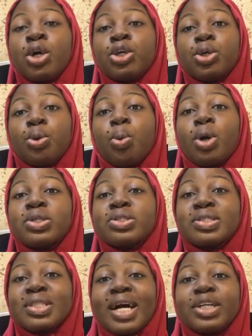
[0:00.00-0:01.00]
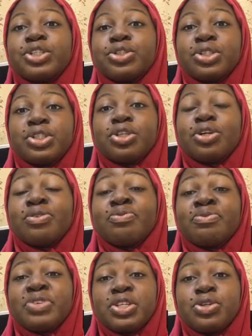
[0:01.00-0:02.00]
You want to start shooting your
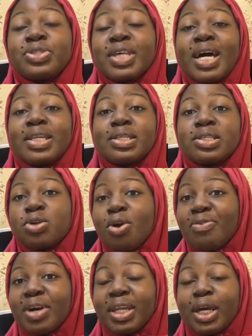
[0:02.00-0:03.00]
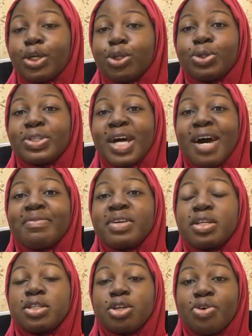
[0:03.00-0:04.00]
videos and discover that you don't have
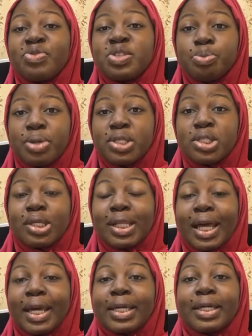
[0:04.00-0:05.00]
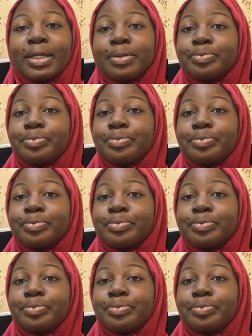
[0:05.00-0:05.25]
enough space to, like,